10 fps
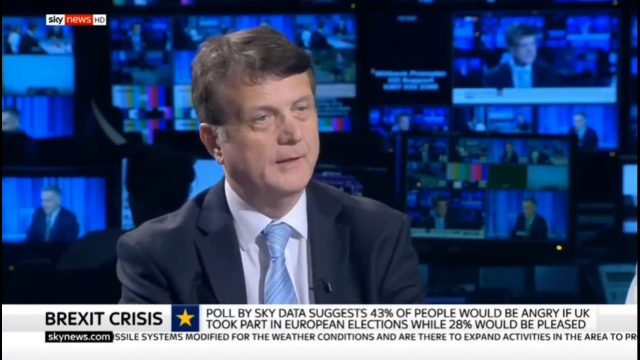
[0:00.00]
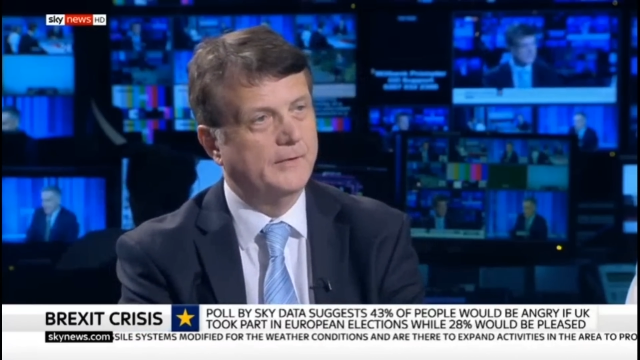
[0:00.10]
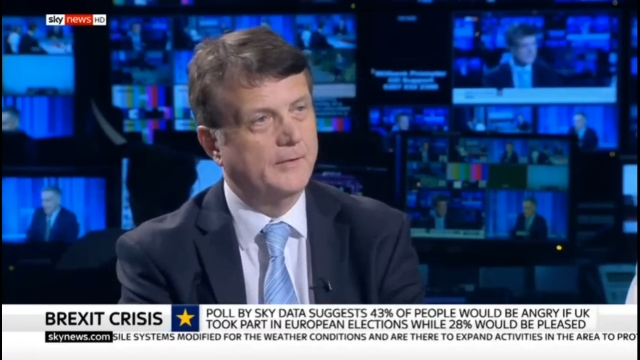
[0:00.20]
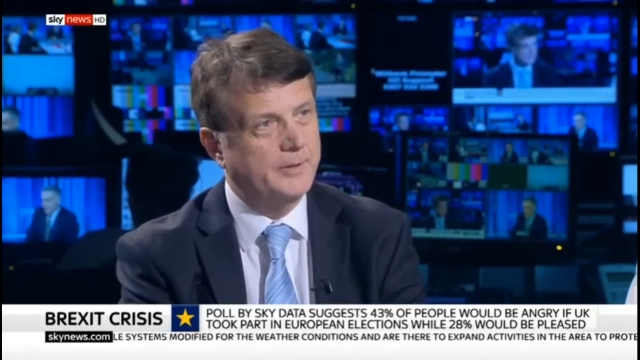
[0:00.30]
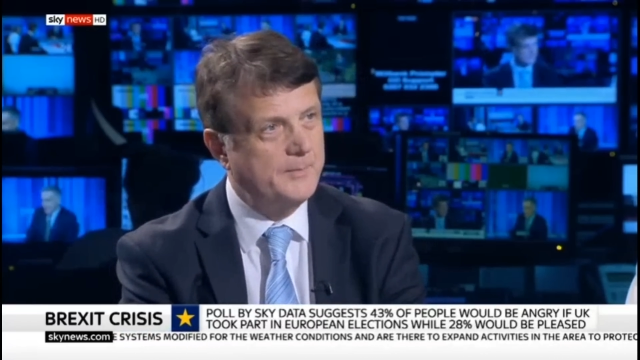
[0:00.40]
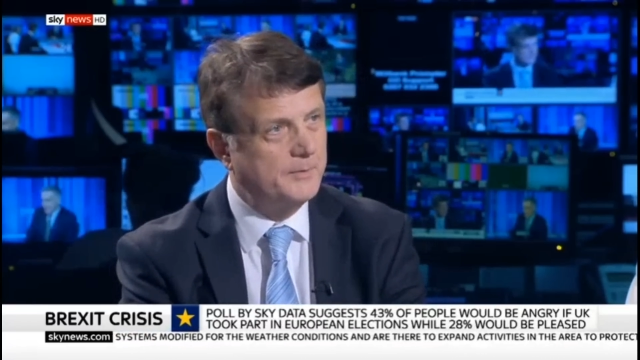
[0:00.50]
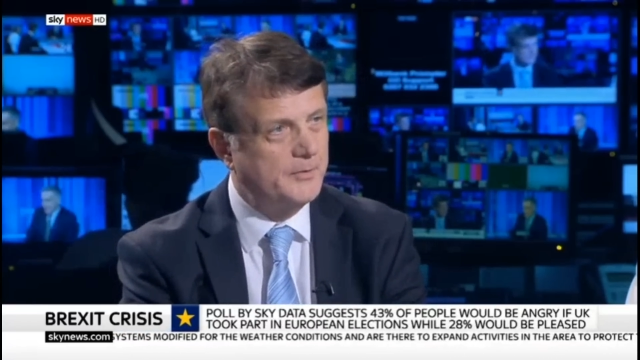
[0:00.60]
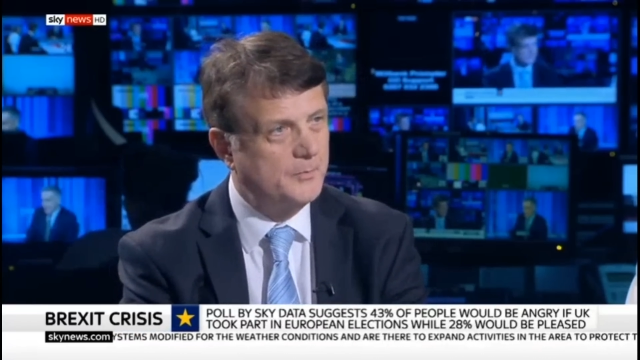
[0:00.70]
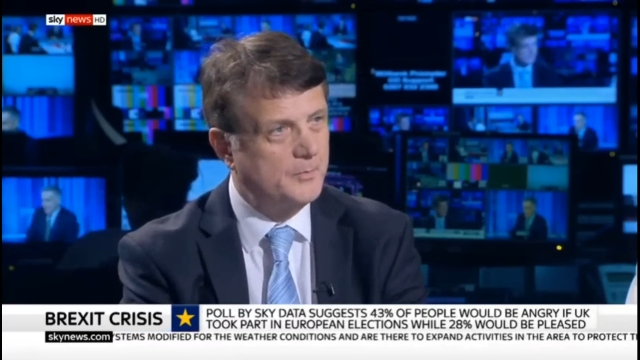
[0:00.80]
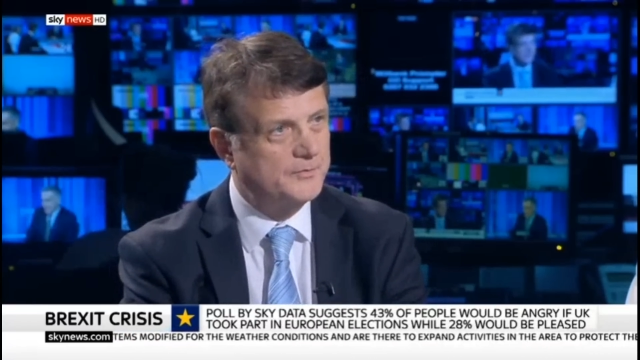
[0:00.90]
The people
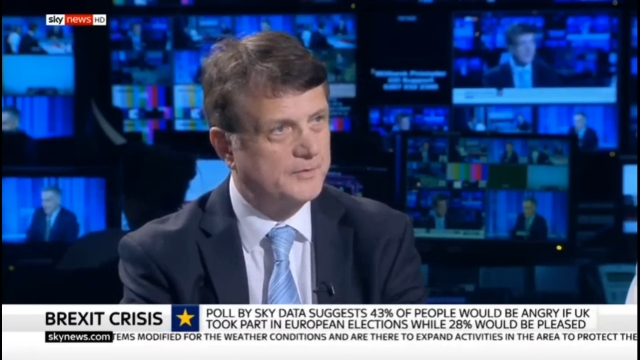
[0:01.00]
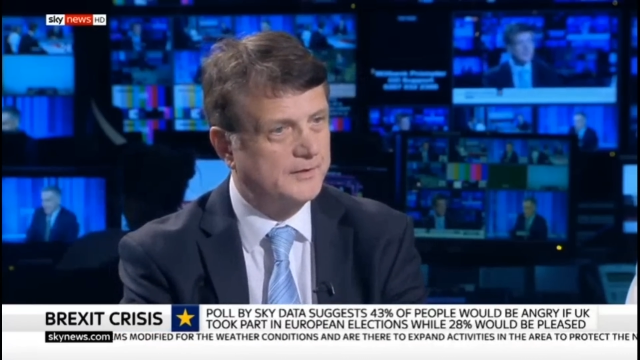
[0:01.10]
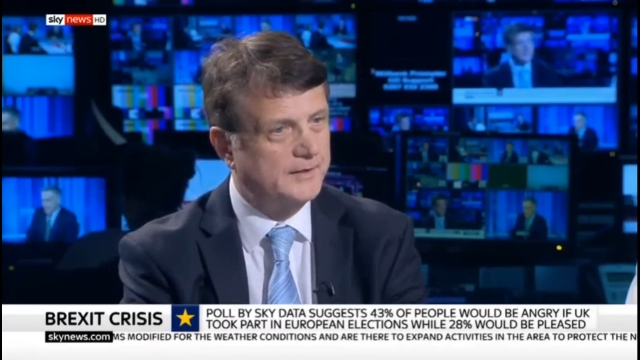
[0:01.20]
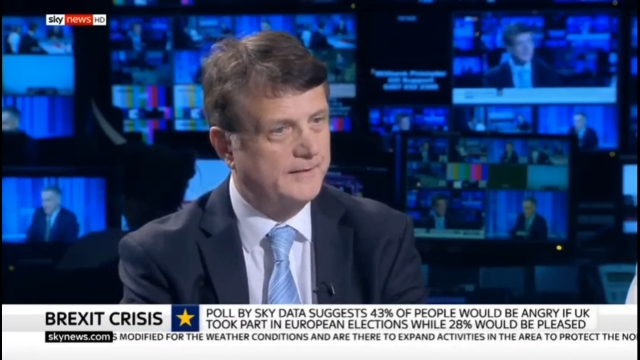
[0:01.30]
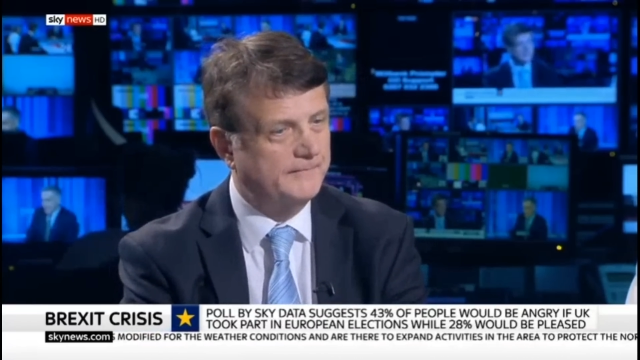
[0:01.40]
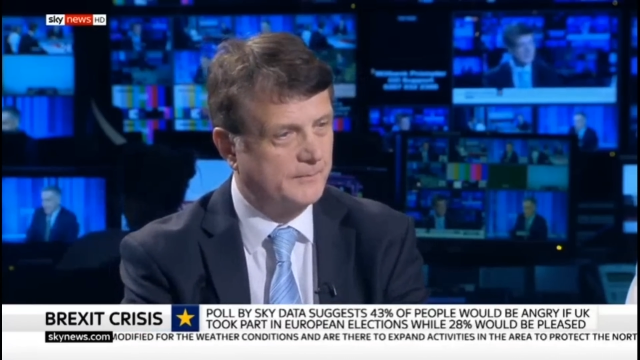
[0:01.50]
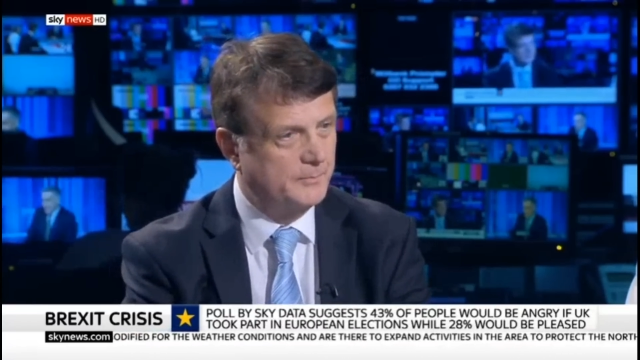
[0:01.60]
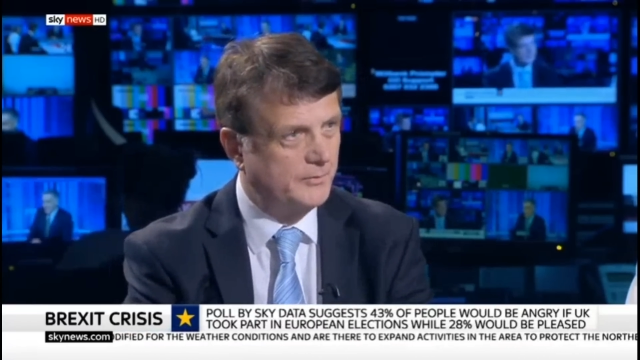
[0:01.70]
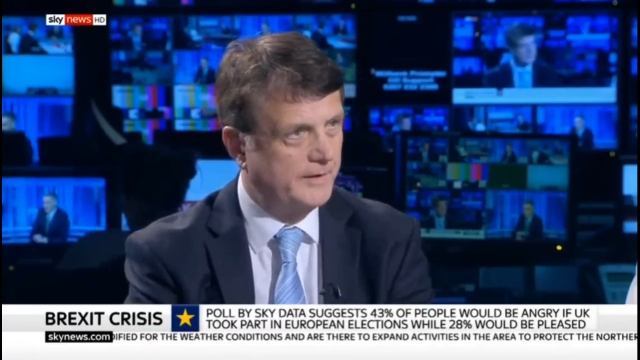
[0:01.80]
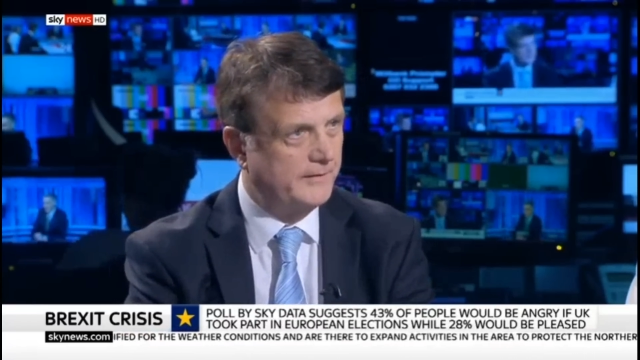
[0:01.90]
who want to leave can
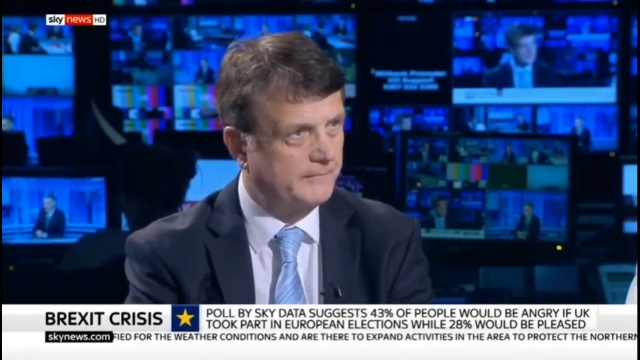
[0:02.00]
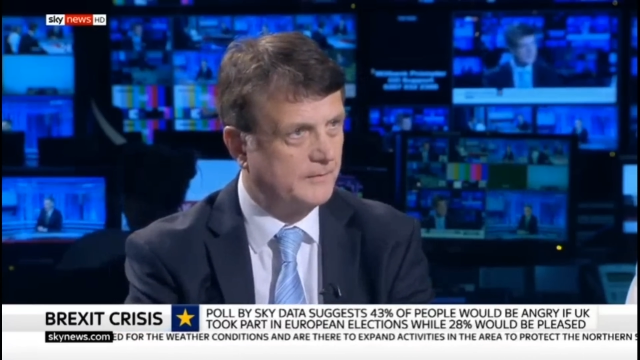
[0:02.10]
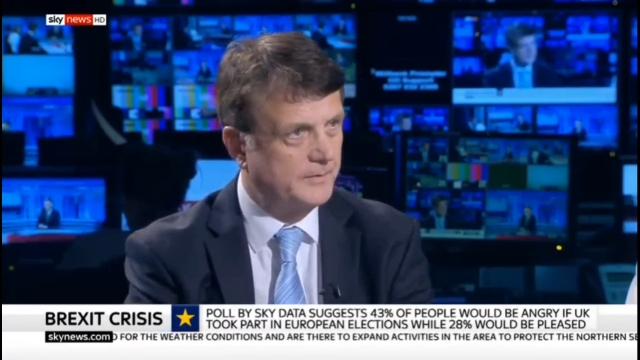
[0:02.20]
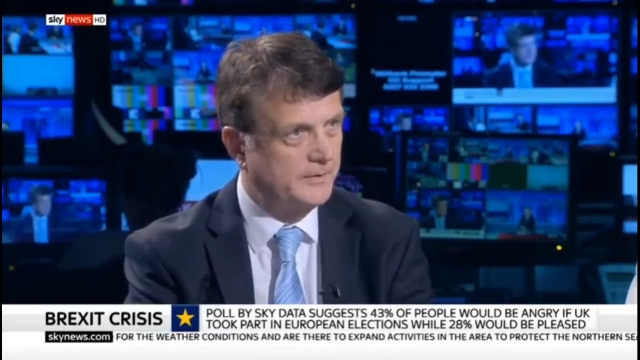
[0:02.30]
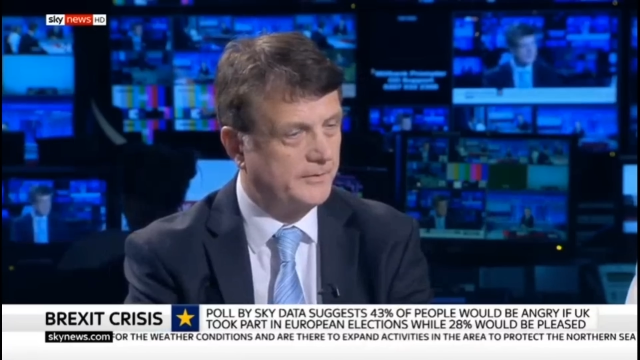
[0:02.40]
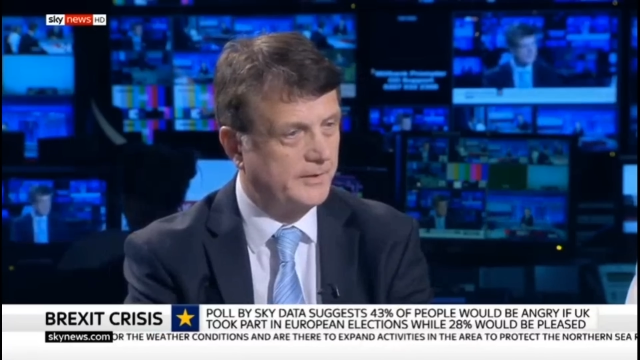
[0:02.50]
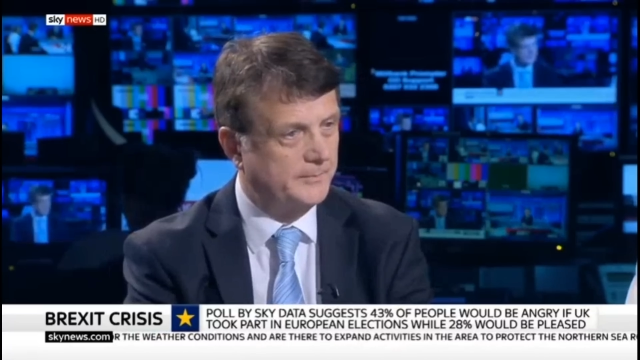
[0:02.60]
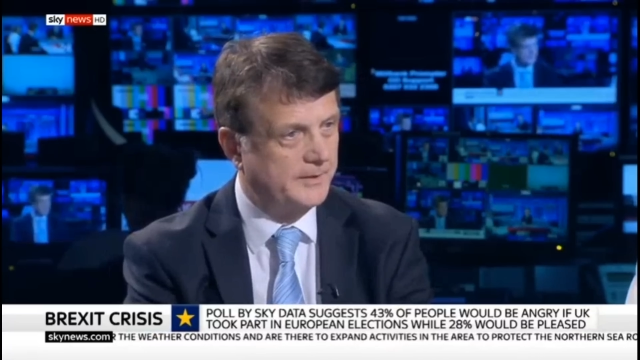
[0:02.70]
put their vote with UKIP.